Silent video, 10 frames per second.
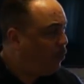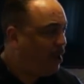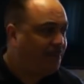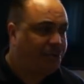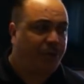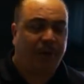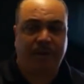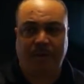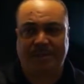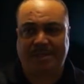what I'm
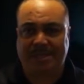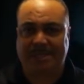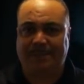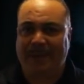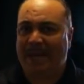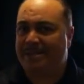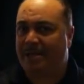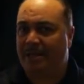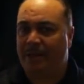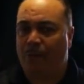showing you is this is
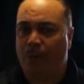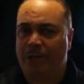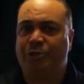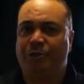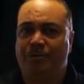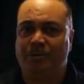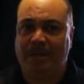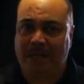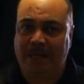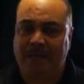basically what you
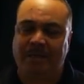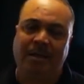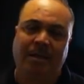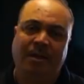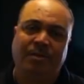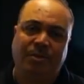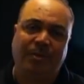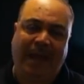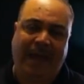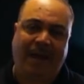need to
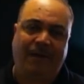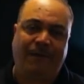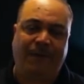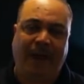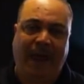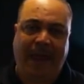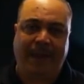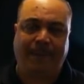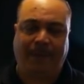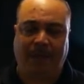have
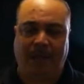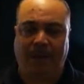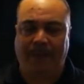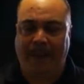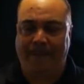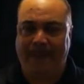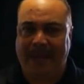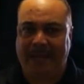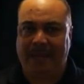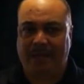a club
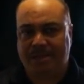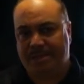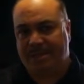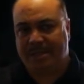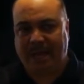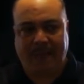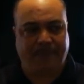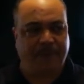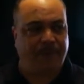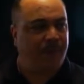meeting. This is the type
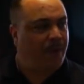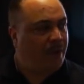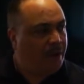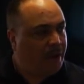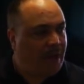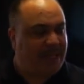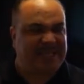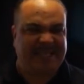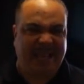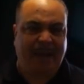of uh,
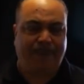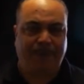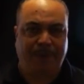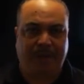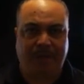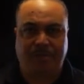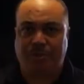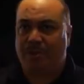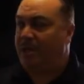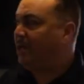setup you need.
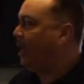You need